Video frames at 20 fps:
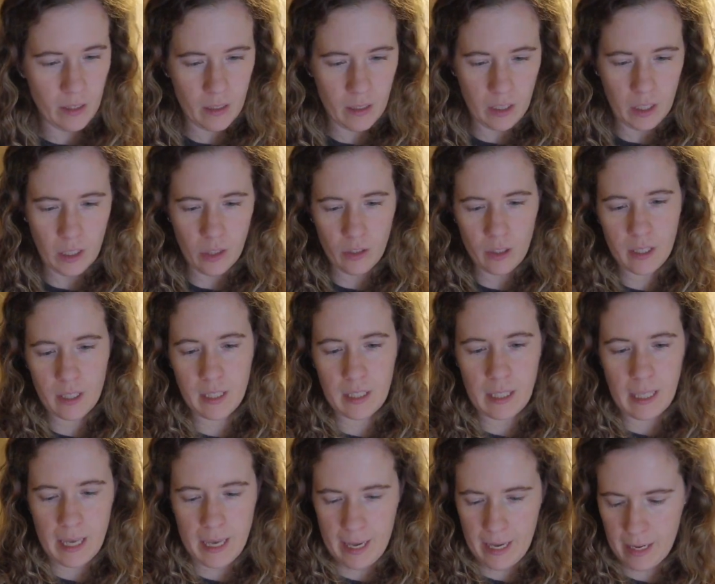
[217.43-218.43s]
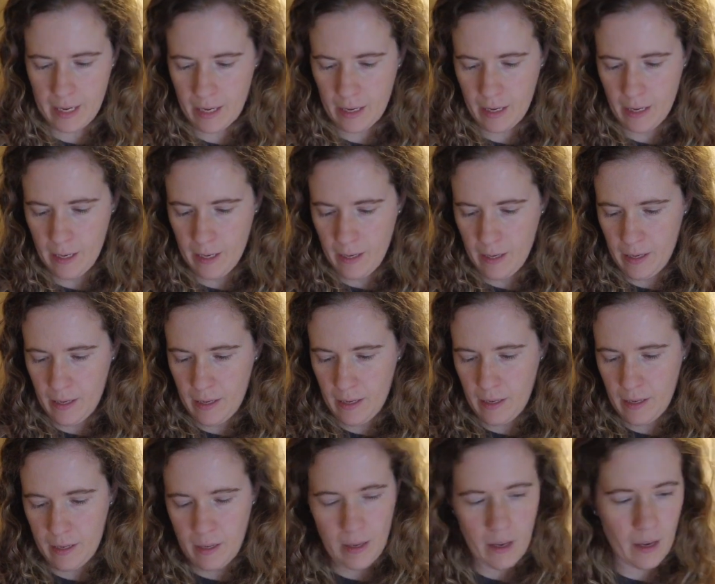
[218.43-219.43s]
Looks like
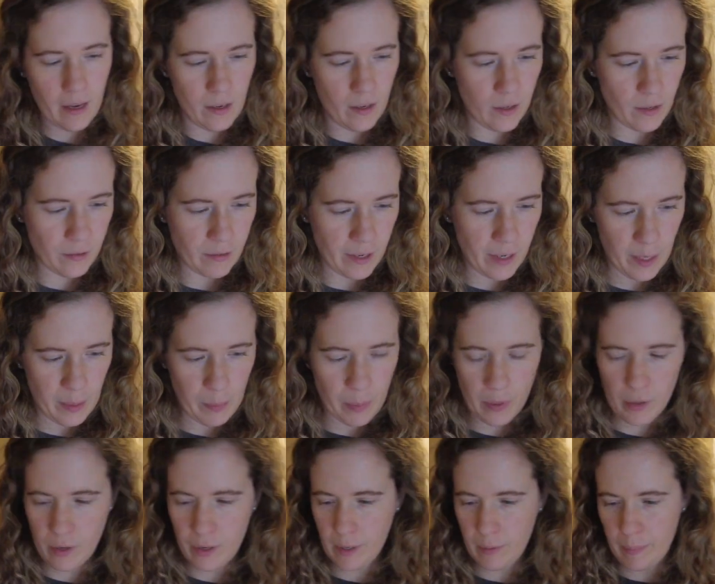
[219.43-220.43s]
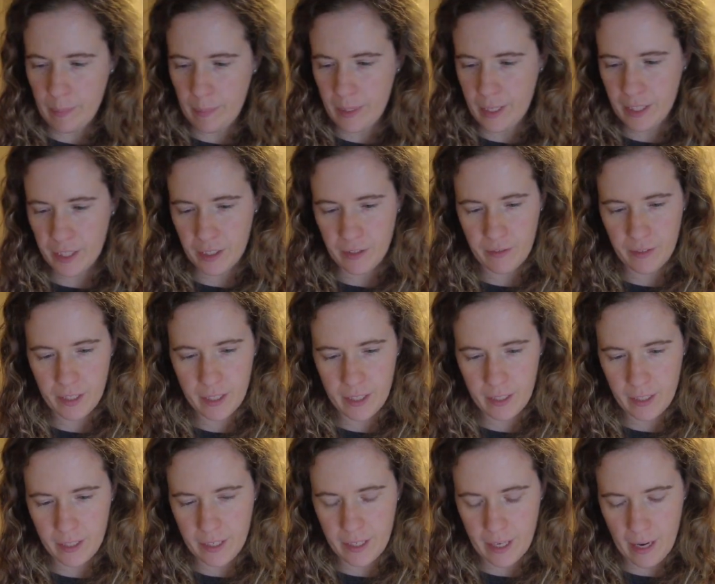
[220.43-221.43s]
I already put a bunch of
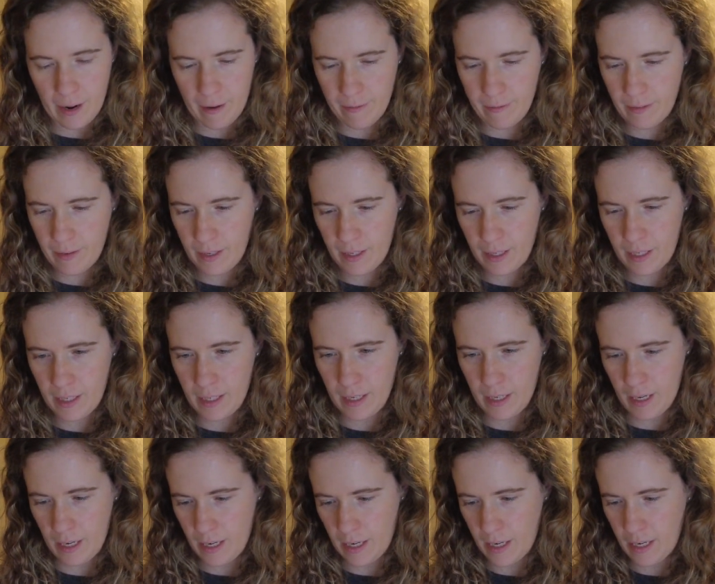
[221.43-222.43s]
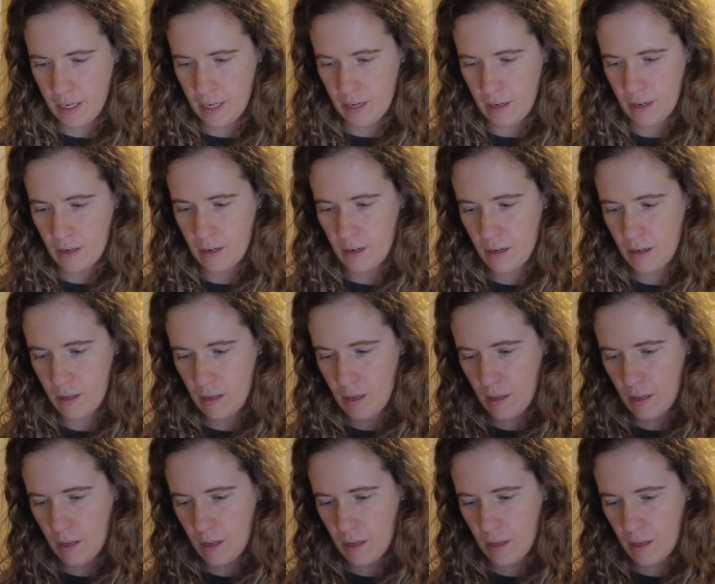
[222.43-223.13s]
stuff in here,